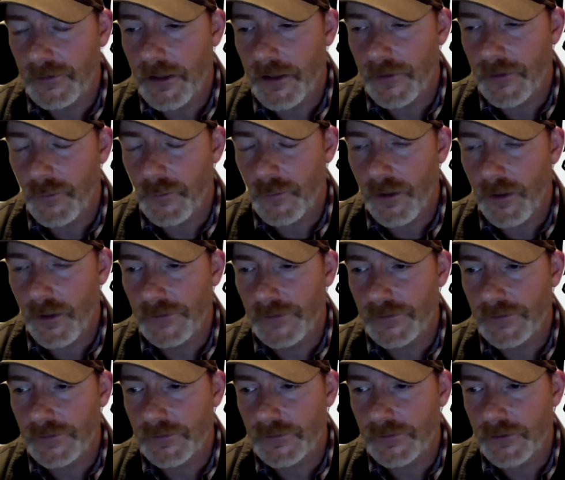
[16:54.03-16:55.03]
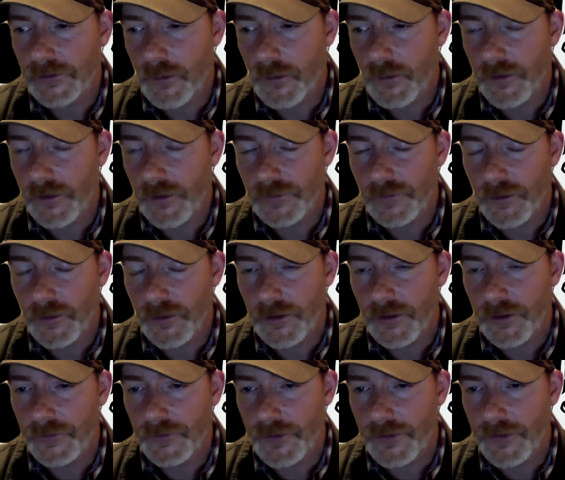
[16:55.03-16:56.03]
There was one
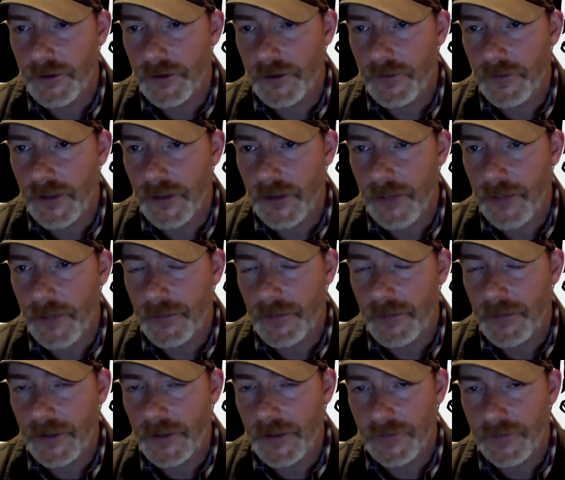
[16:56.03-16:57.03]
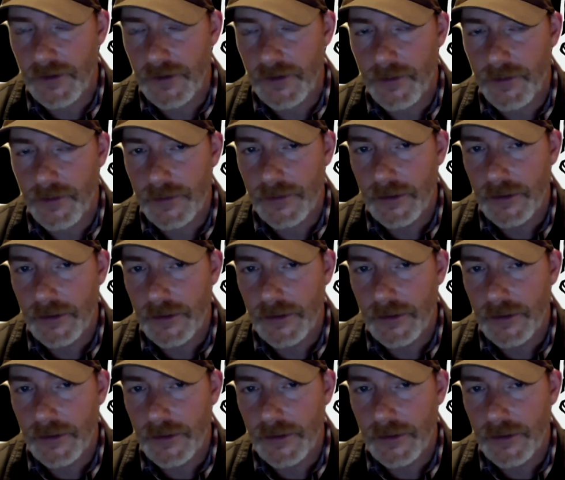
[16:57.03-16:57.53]
other video that I placed up.